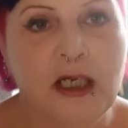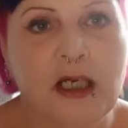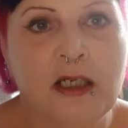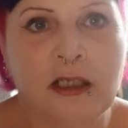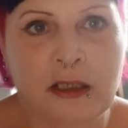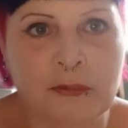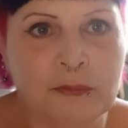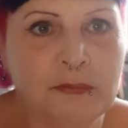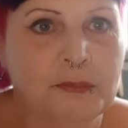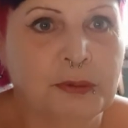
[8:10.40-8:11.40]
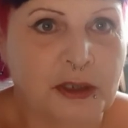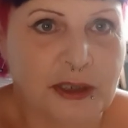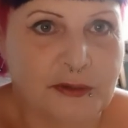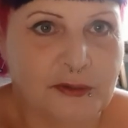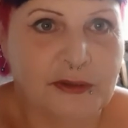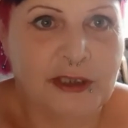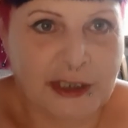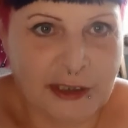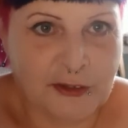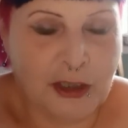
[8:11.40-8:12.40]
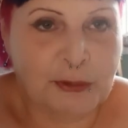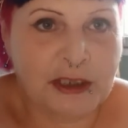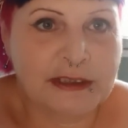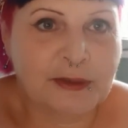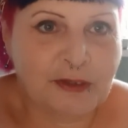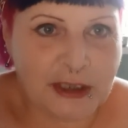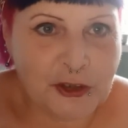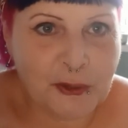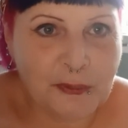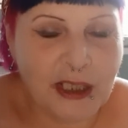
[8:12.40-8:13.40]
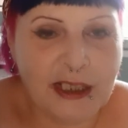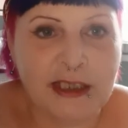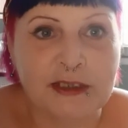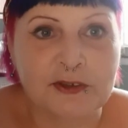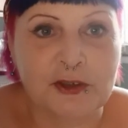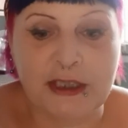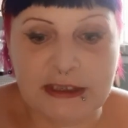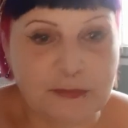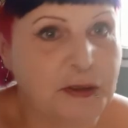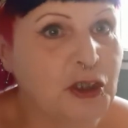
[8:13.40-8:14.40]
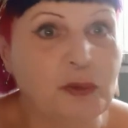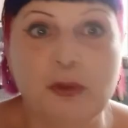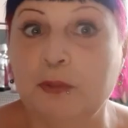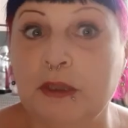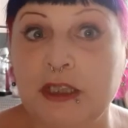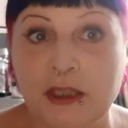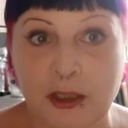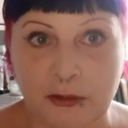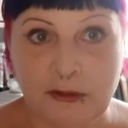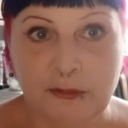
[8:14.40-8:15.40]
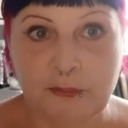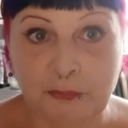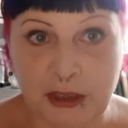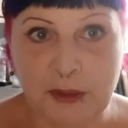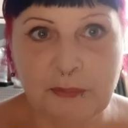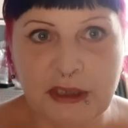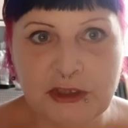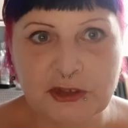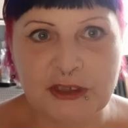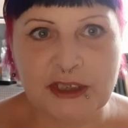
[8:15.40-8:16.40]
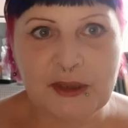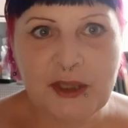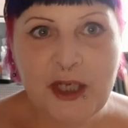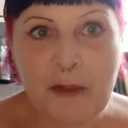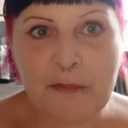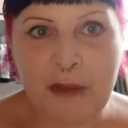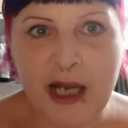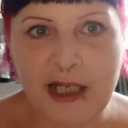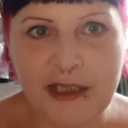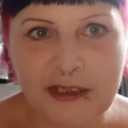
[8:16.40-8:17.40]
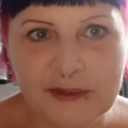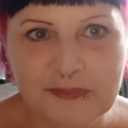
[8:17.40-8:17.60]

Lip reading: But again, I would like to say thank you, and the next video will be making pastry. Bye.